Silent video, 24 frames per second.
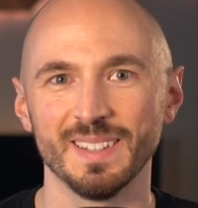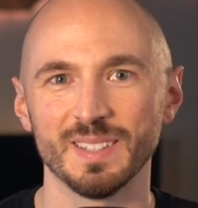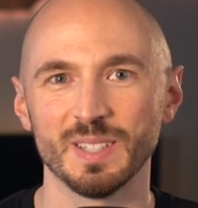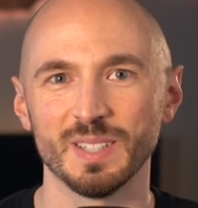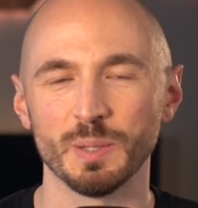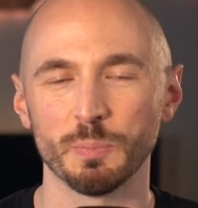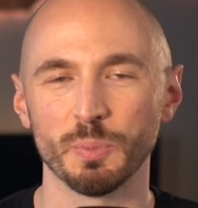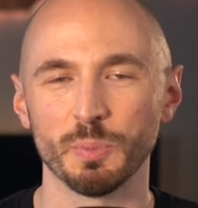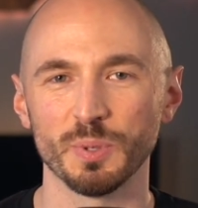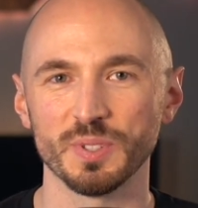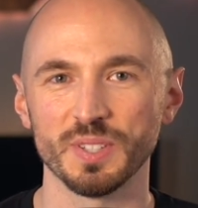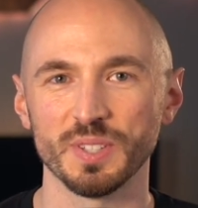
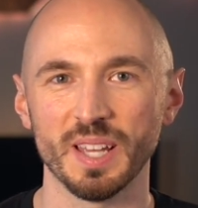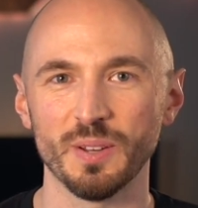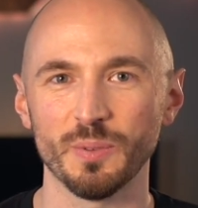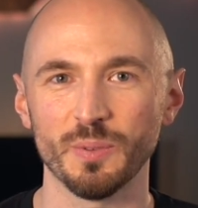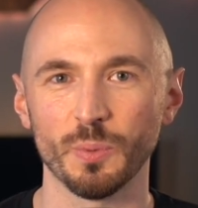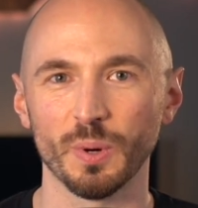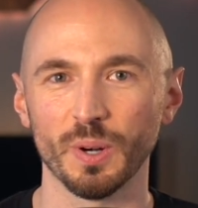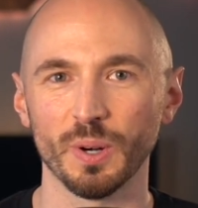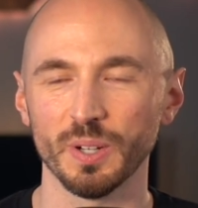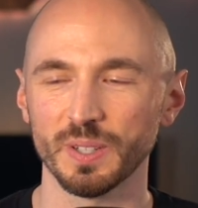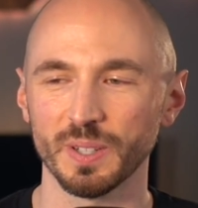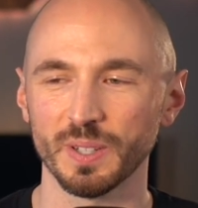to present
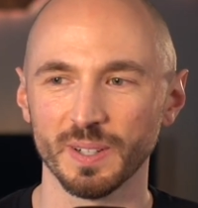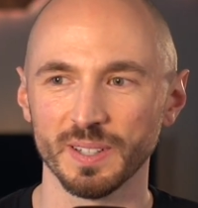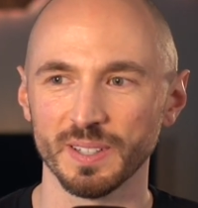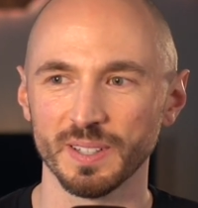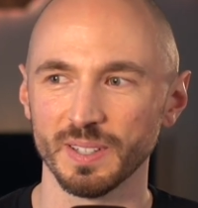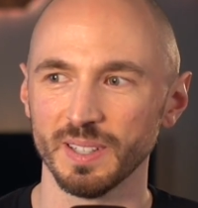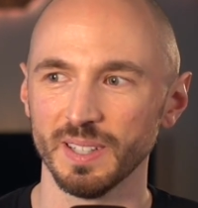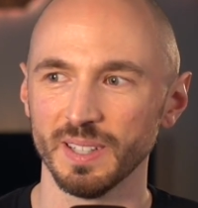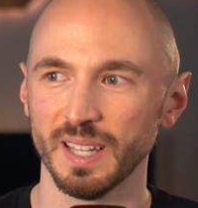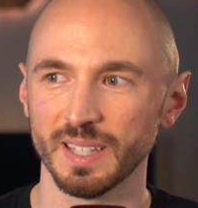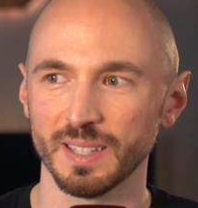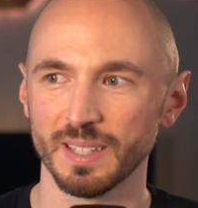work or
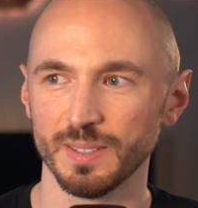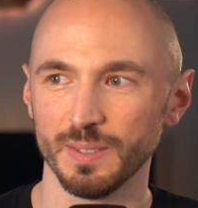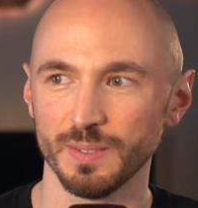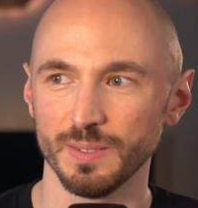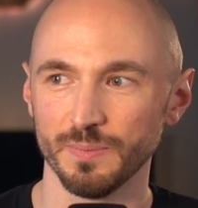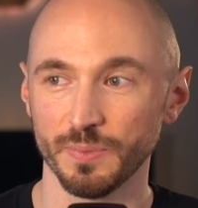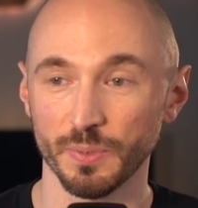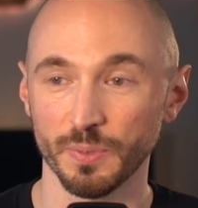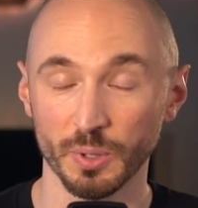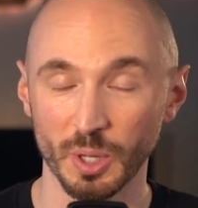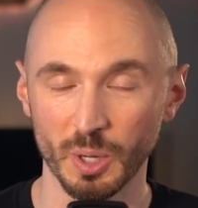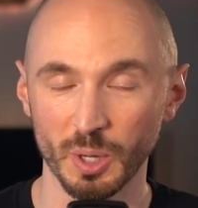to
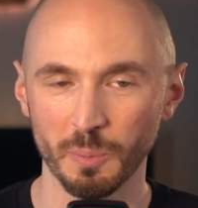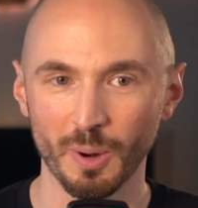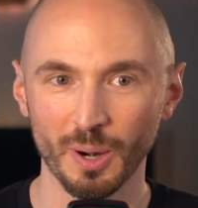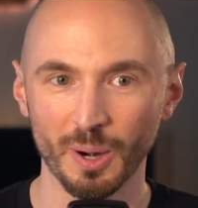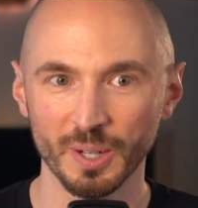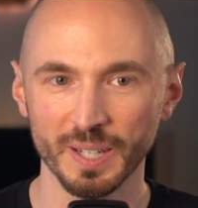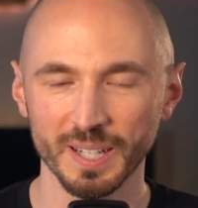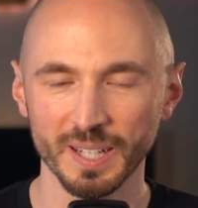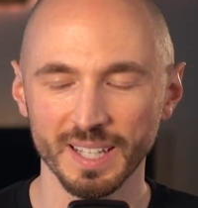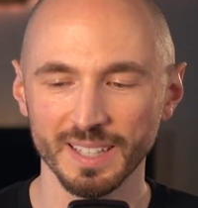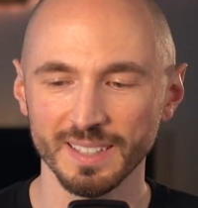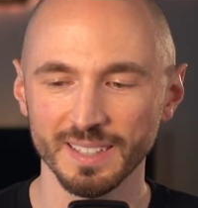for their
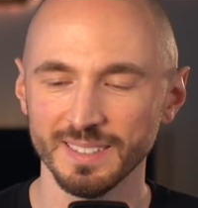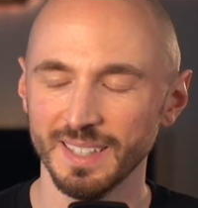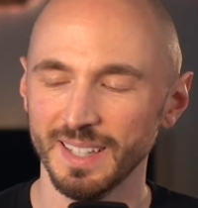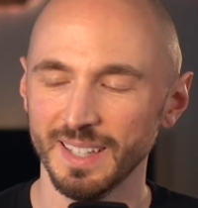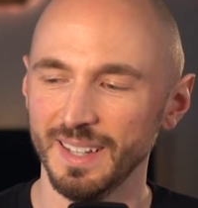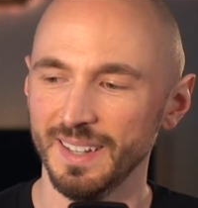marketing.